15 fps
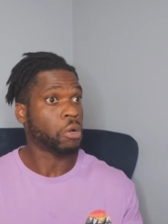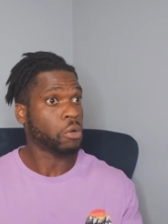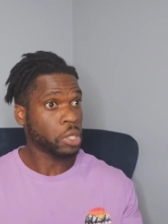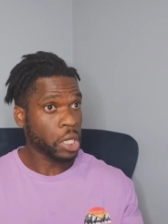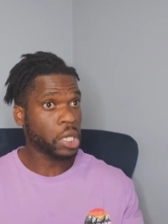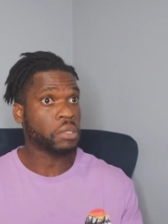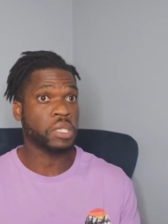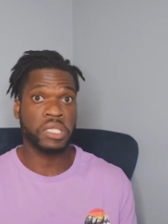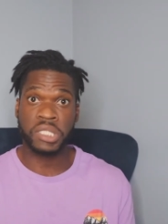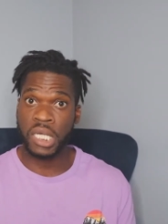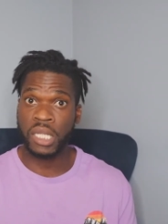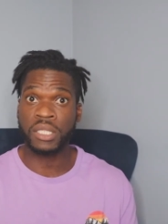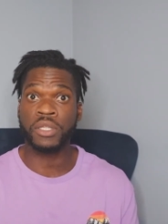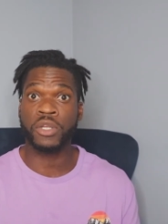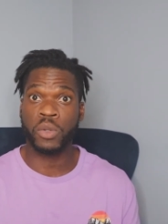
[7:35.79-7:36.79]
okay, they
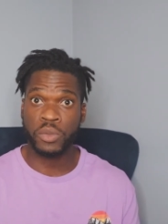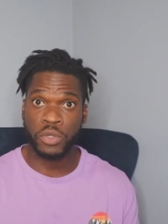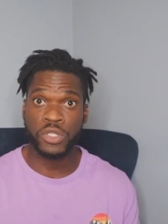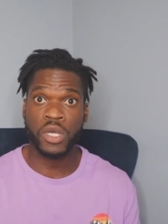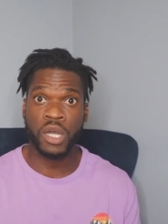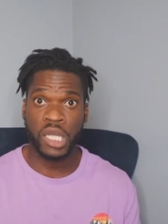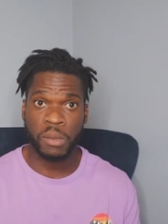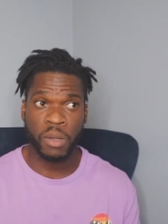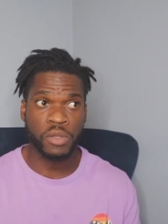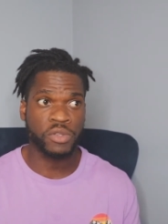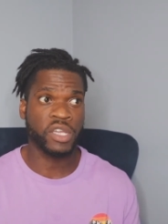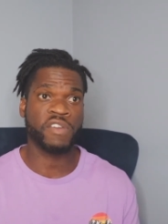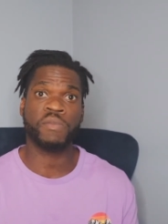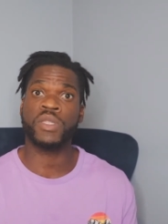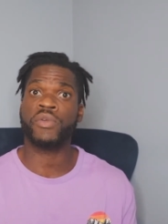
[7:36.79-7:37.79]
sound like they know what they're talking about,
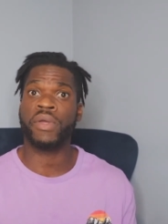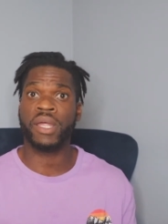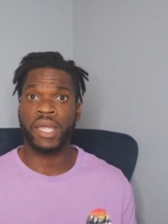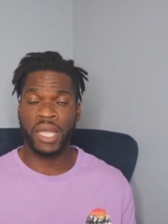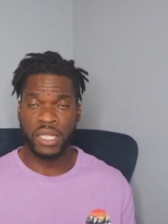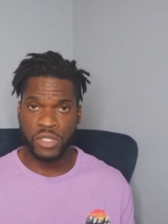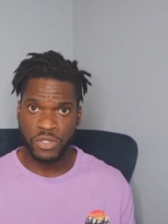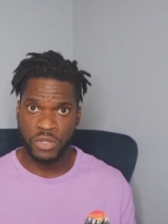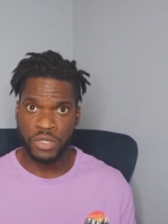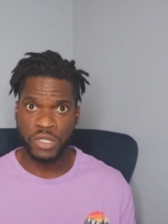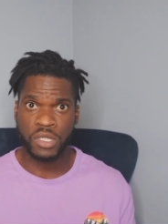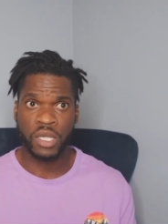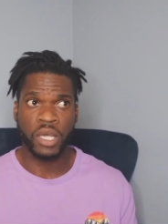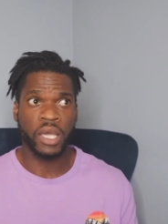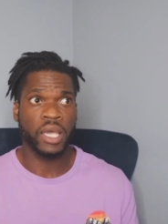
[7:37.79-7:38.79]
they're giving me the right
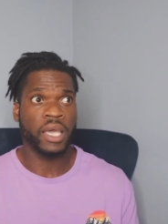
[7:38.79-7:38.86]
answers,